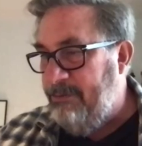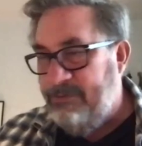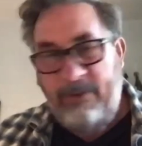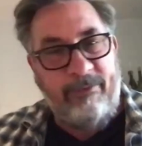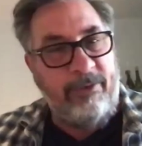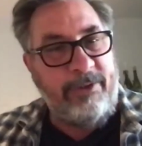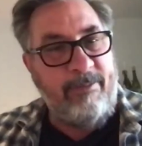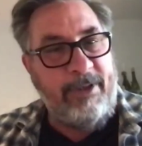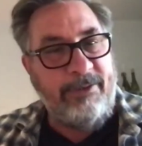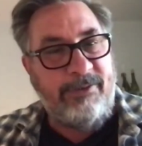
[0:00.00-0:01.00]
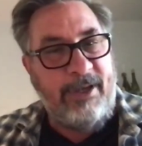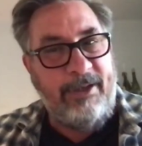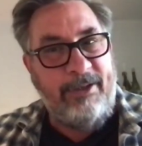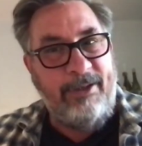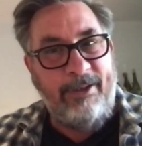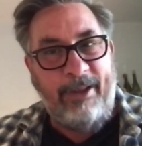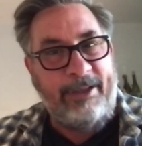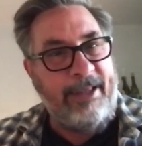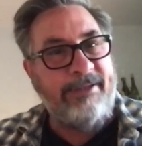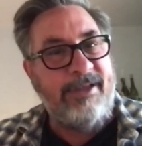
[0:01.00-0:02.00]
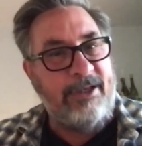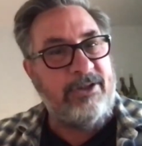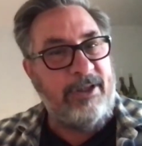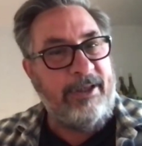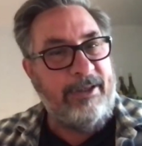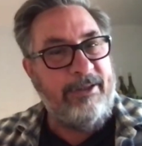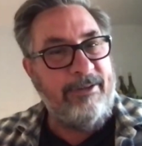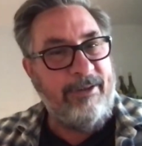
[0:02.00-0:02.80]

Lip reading: sort of looked at me and said, like, that's actually